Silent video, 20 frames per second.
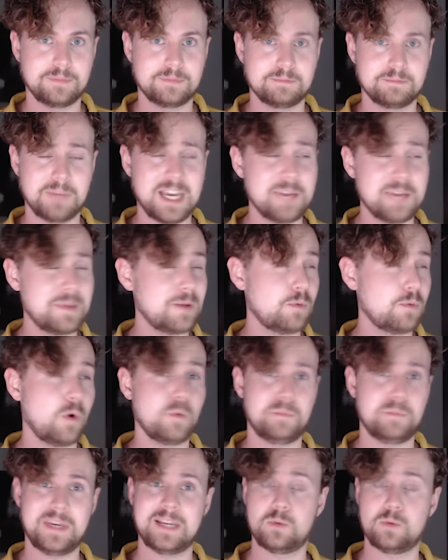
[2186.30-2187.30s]
Maybe it
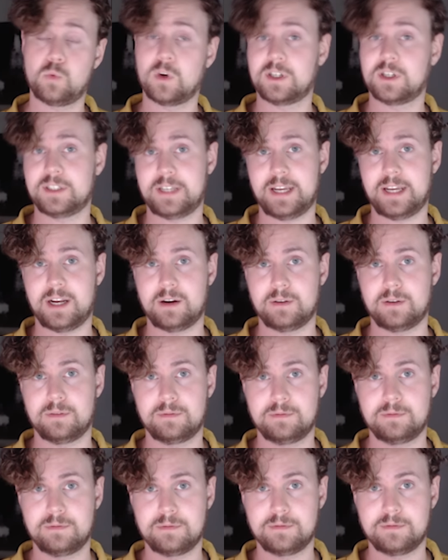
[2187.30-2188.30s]
won't be in one year,
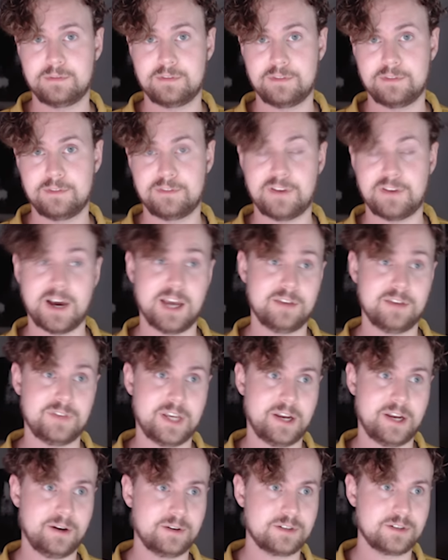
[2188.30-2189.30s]
five
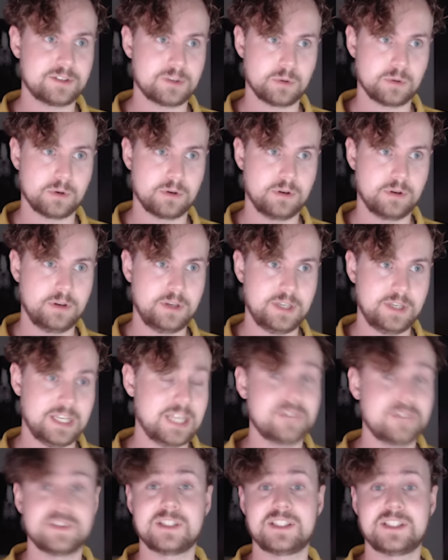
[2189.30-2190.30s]
years, or
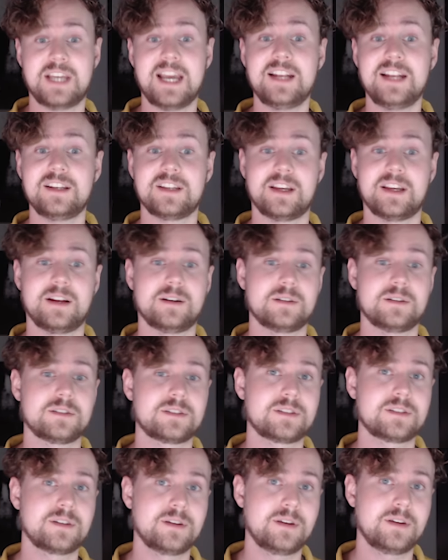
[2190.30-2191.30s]
even ten
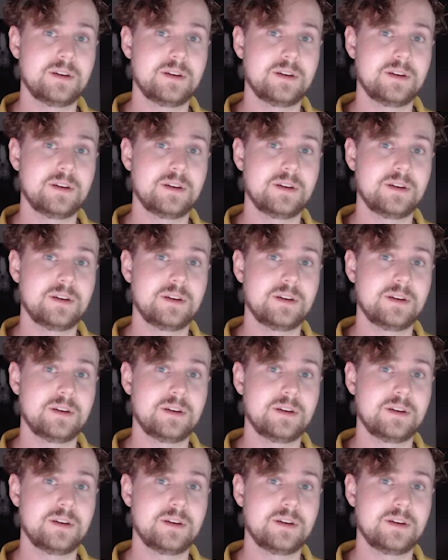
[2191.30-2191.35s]
years.